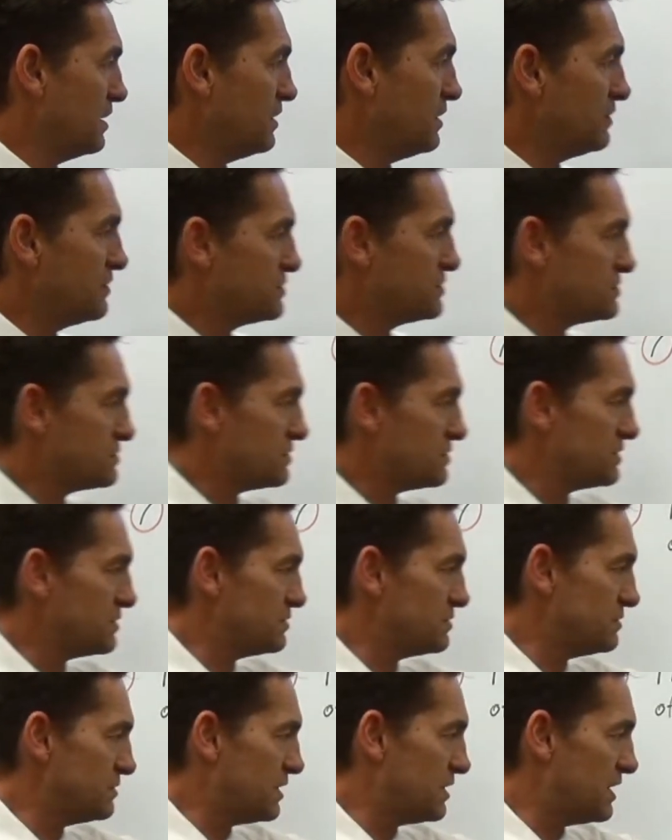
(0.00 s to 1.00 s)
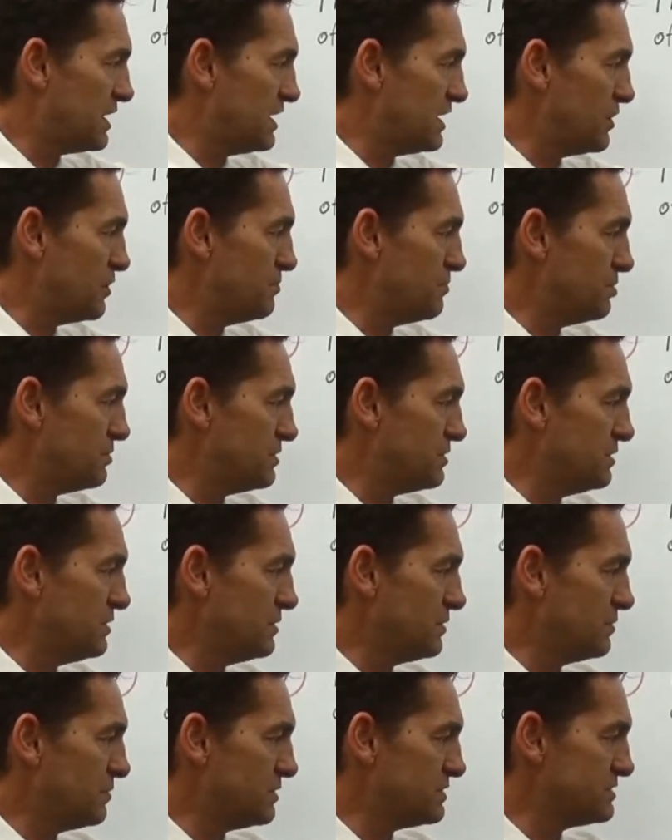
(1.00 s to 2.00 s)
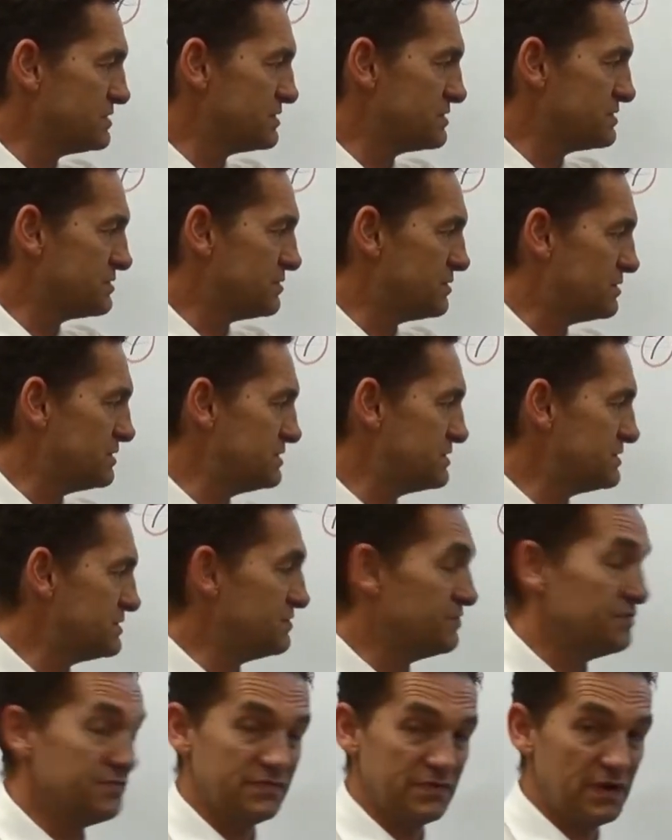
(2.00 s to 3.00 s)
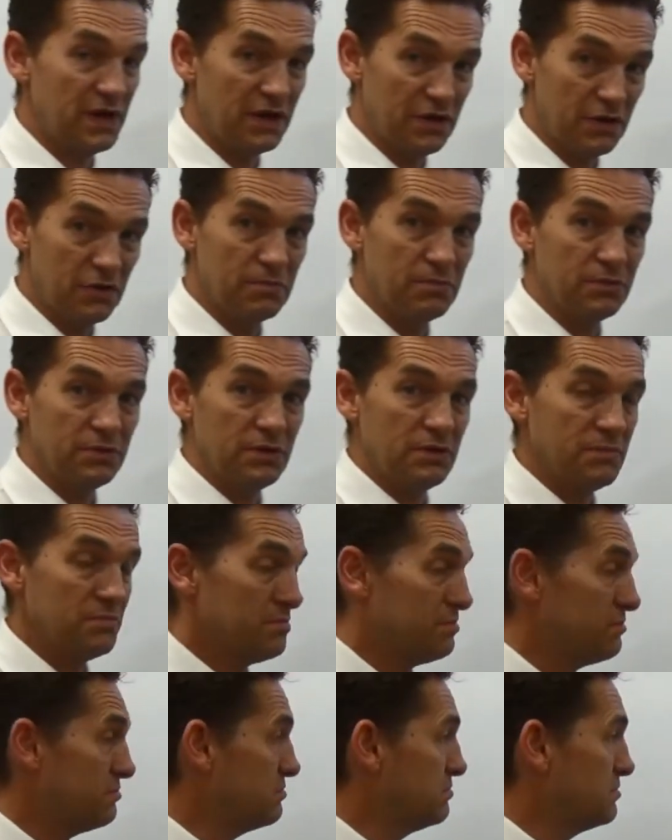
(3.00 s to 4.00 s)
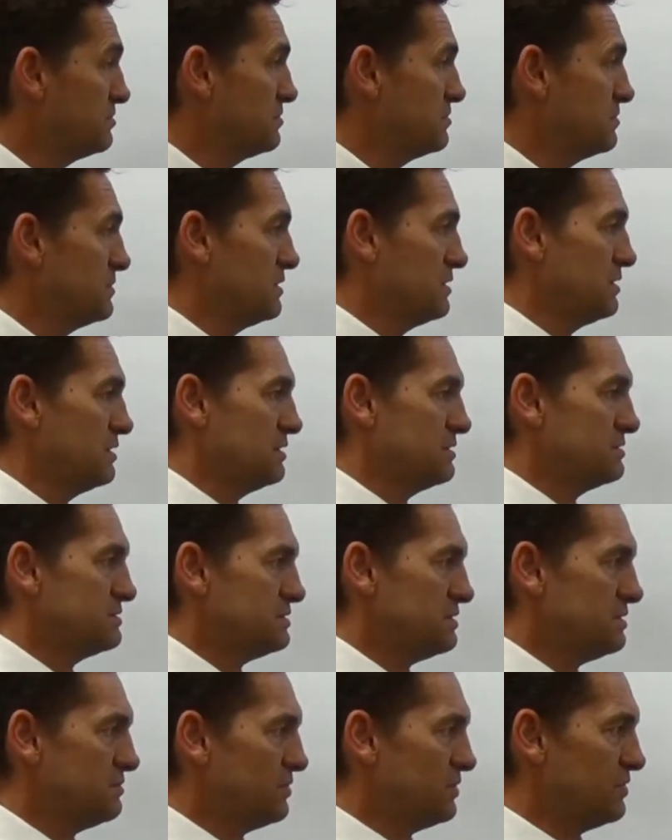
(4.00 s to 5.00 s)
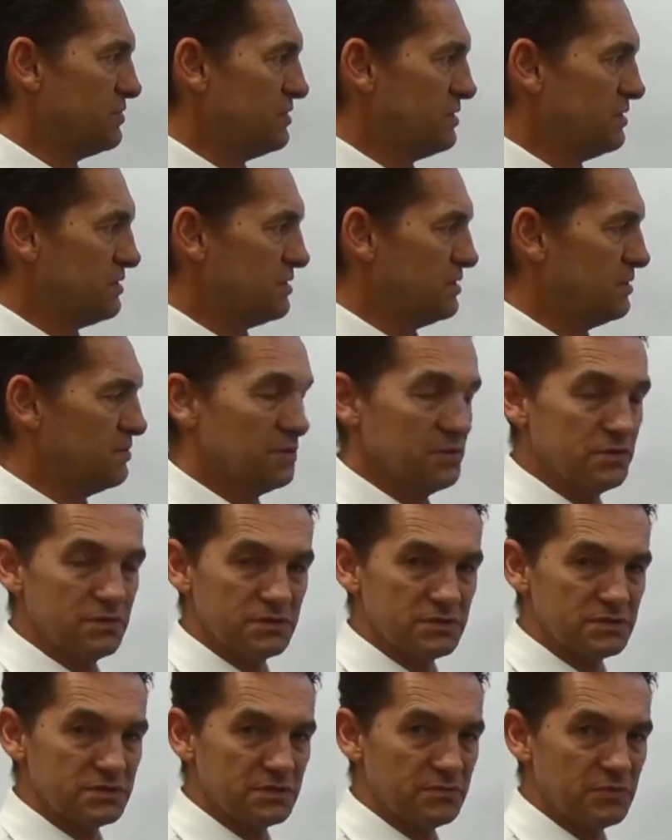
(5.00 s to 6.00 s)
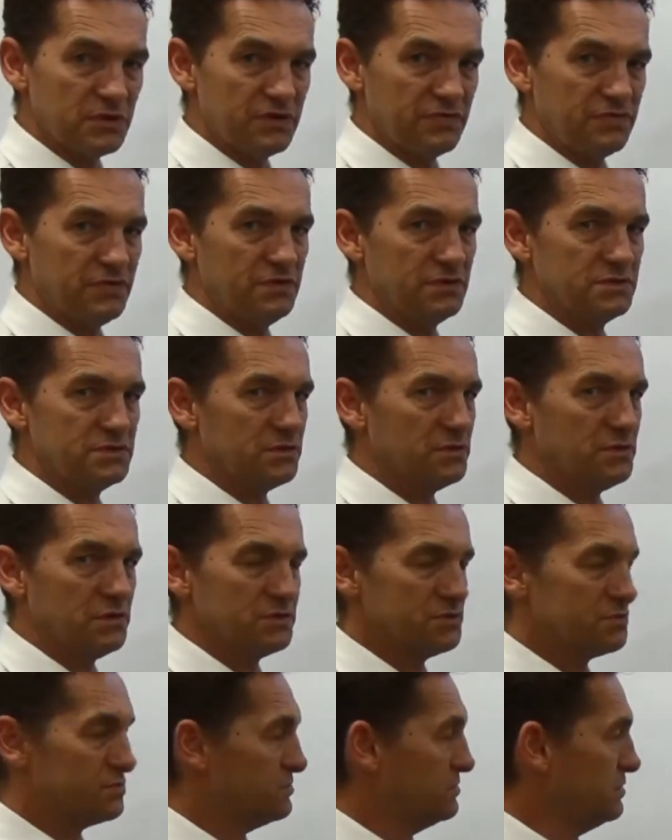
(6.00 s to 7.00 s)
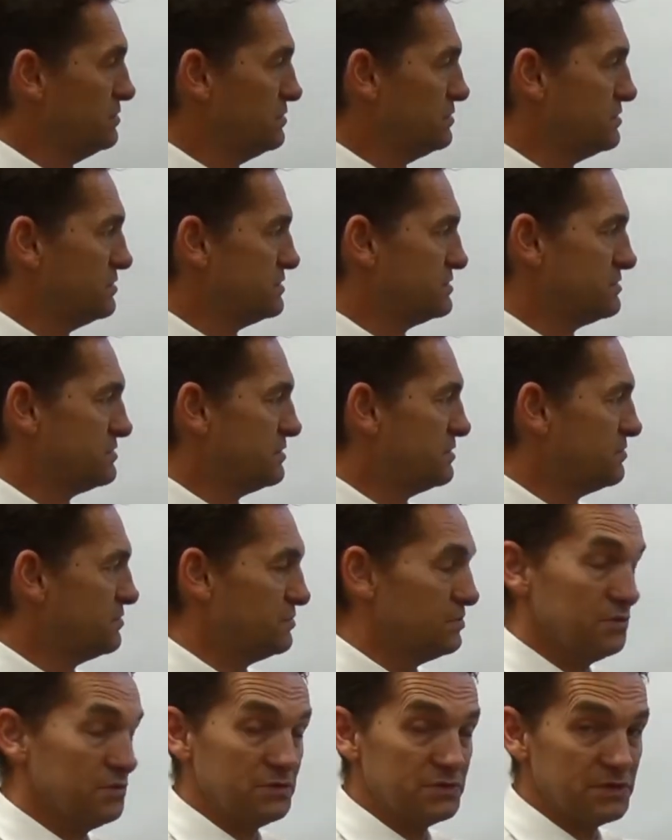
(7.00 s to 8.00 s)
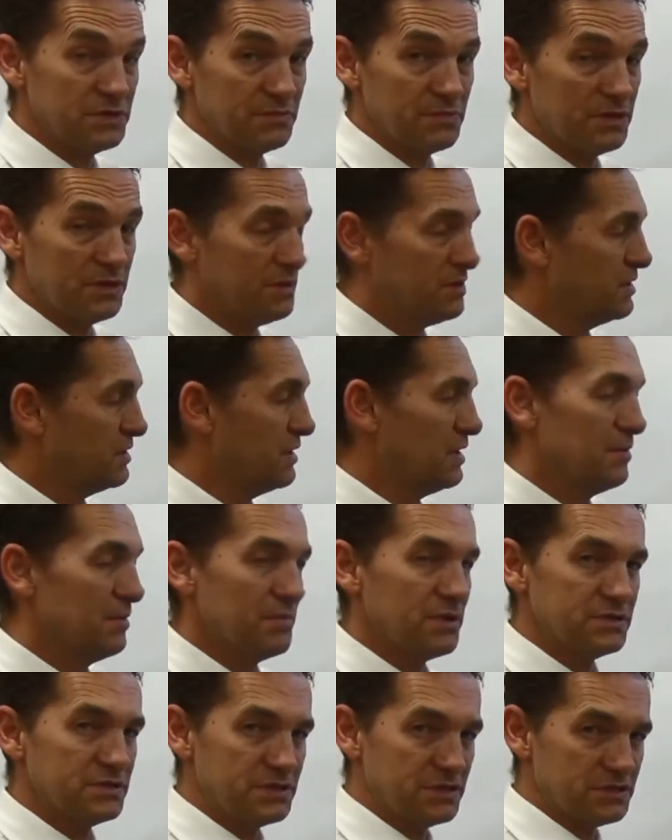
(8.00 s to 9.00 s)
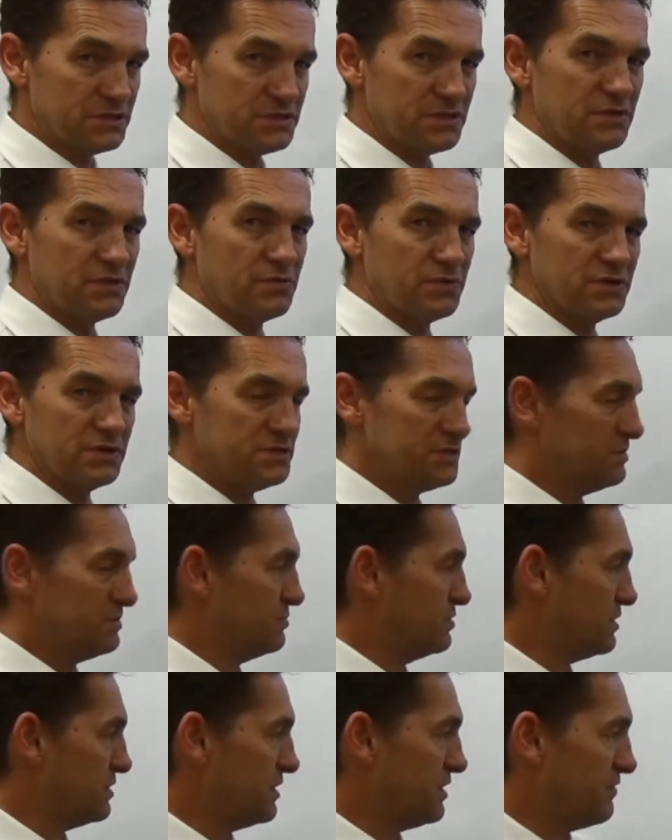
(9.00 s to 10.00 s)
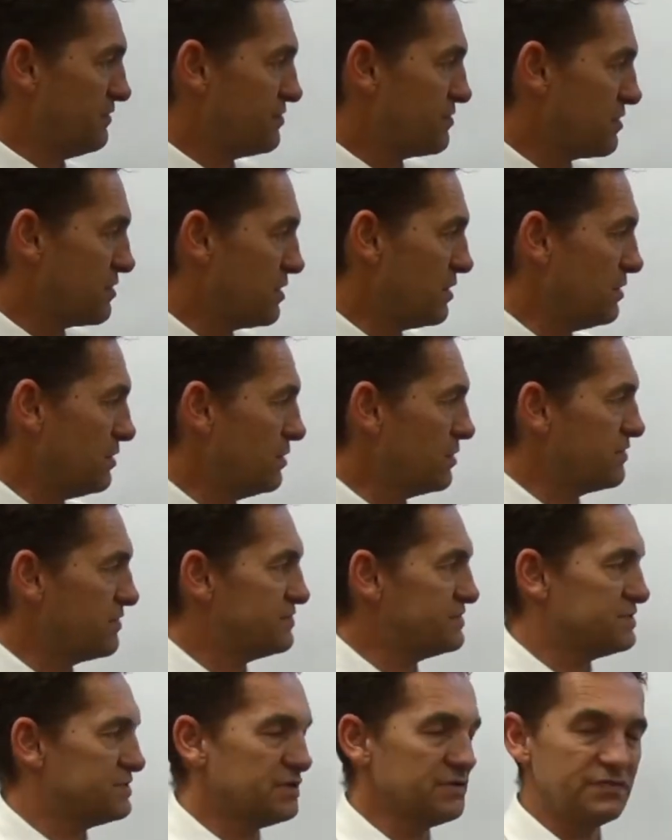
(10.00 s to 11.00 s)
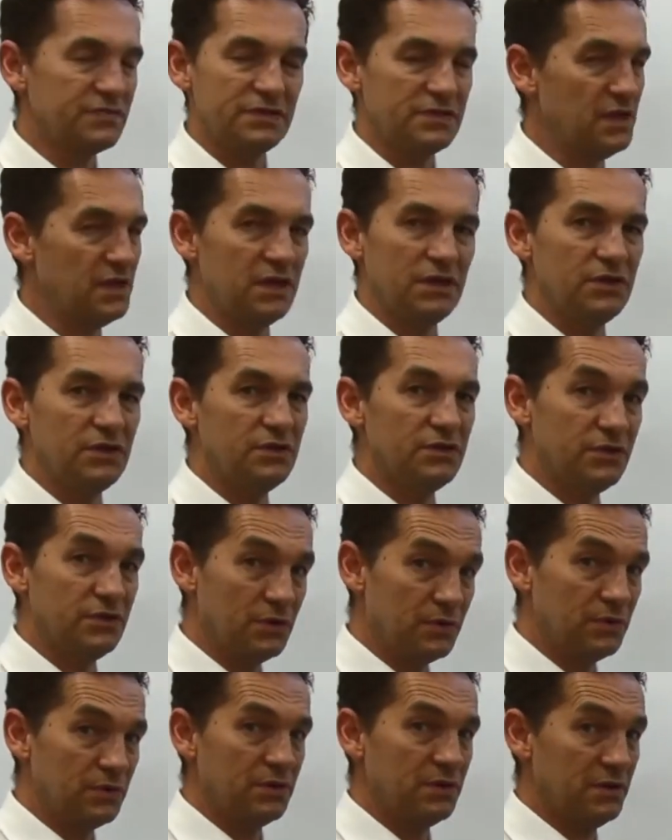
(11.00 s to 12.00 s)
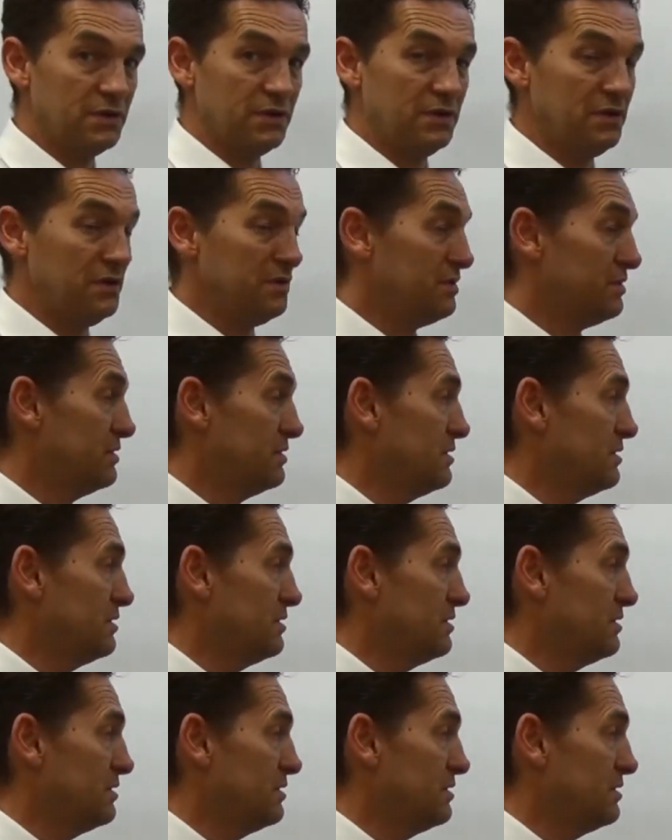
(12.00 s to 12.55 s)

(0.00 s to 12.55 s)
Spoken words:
In the triangle AOB, what is the size of AOB? So you might think, oh my goodness, I might have to use the cos rule or the sine rule or something. But it's actually quite simple, and they've thrown a lot of stuff in there you don't need.